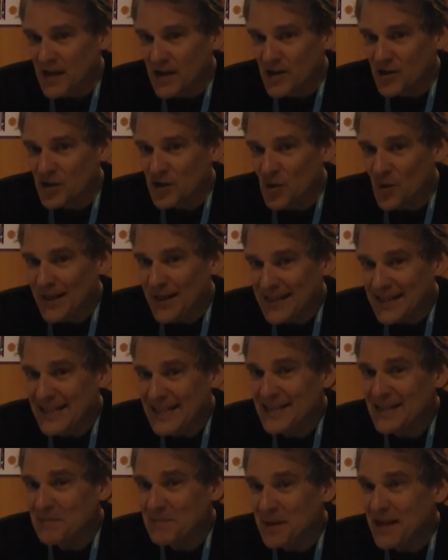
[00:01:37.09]
So I
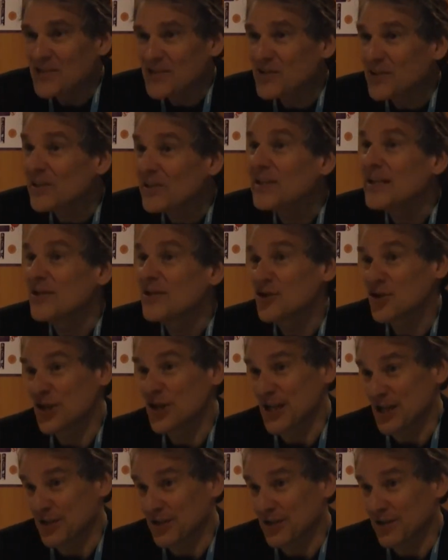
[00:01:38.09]
needed basically a
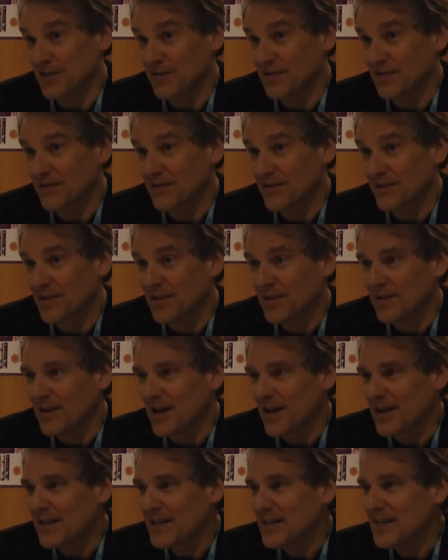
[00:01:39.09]
cheat.
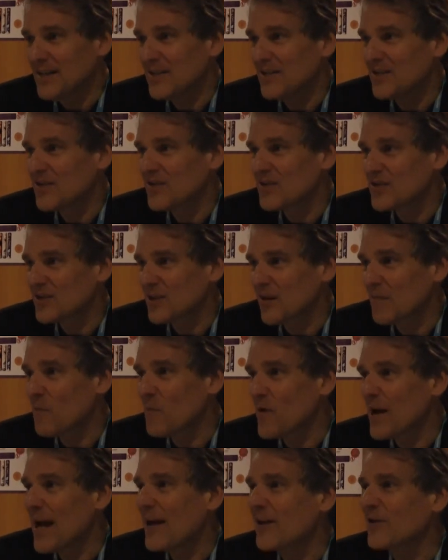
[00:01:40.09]
I needed some
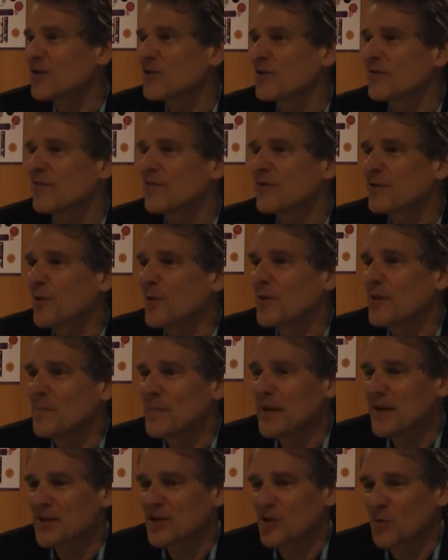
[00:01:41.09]
way I could sort of throw in the
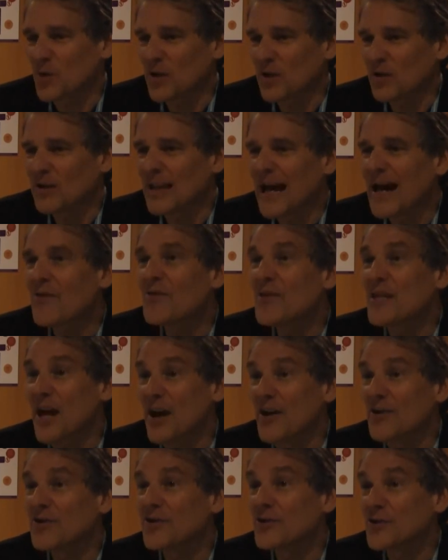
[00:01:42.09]
mix that would allow the
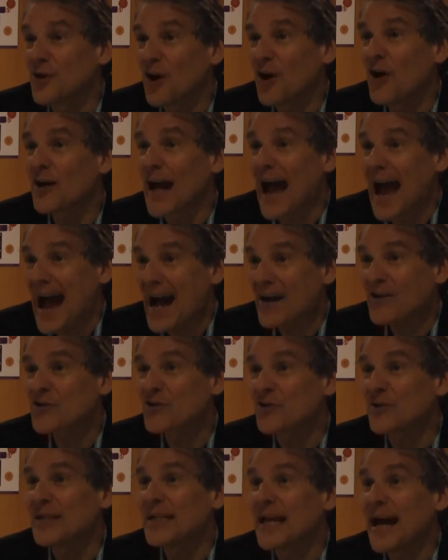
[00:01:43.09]
underdog
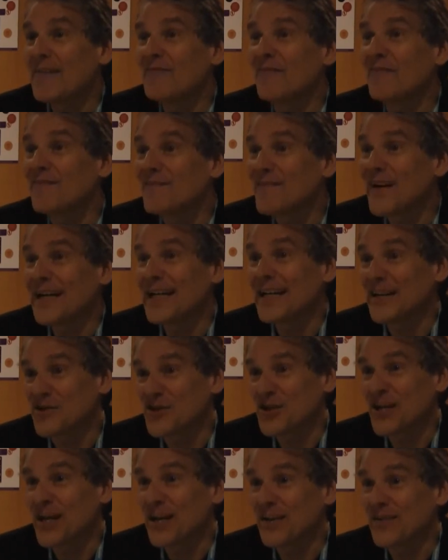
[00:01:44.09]
actually to have a fighting
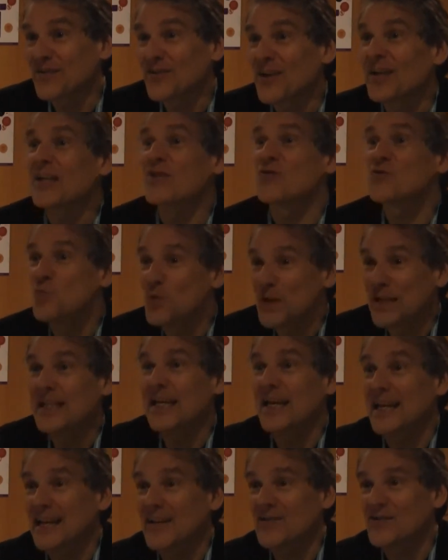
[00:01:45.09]
chance against
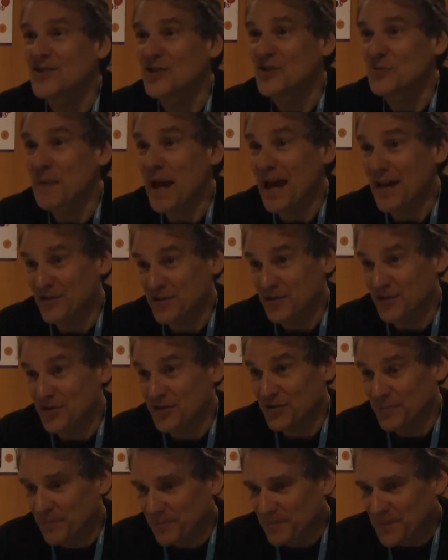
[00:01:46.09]
winning against its
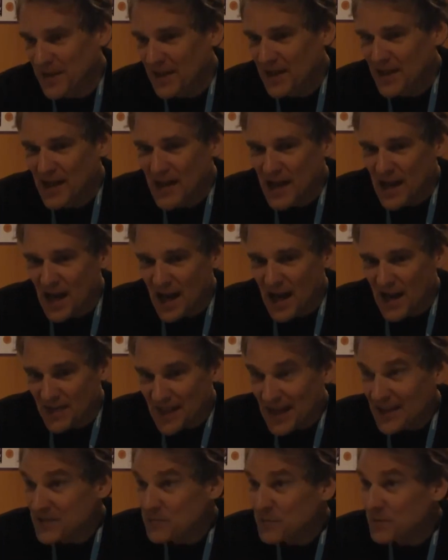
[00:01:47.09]
masters. And
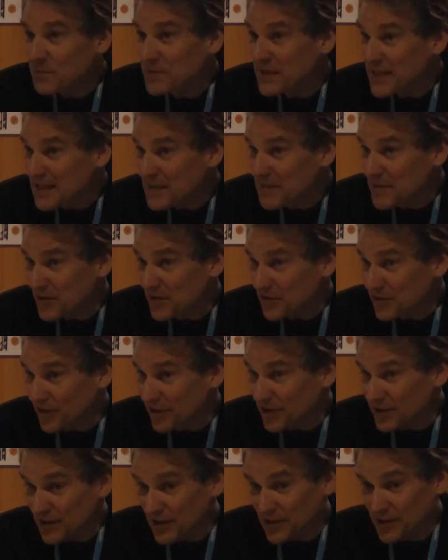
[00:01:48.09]
that's what Behemoth
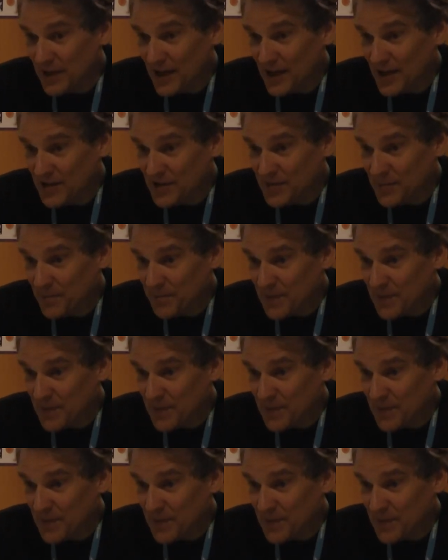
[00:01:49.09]
started out as.